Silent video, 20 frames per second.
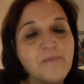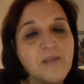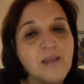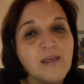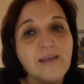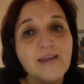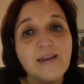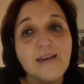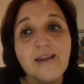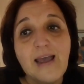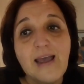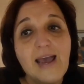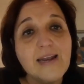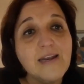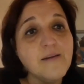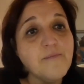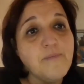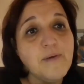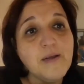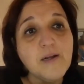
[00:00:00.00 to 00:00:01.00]
There
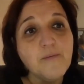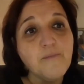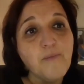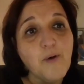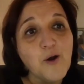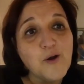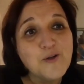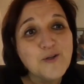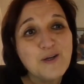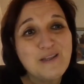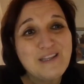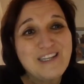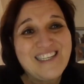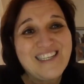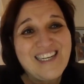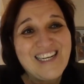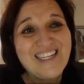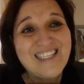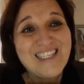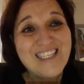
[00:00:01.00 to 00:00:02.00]
hadn't been a boat on the
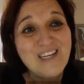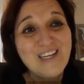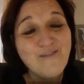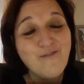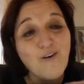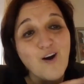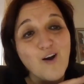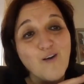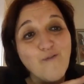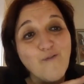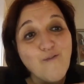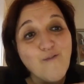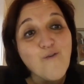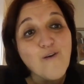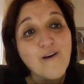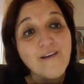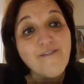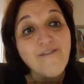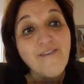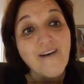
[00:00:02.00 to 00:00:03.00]
Dead Sea for over
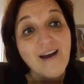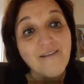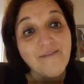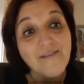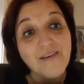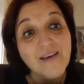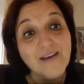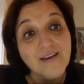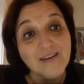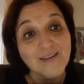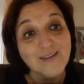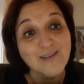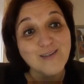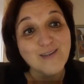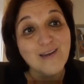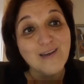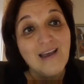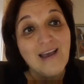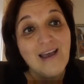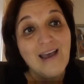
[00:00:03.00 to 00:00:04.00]
forty-five years.
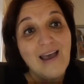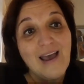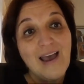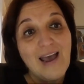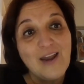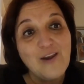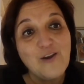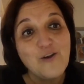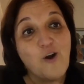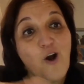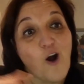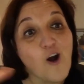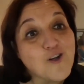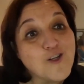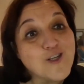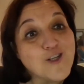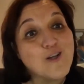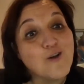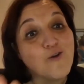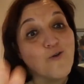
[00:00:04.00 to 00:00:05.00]
And you can't
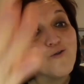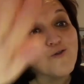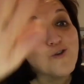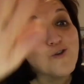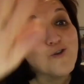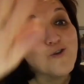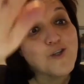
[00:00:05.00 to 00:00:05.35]
just launch a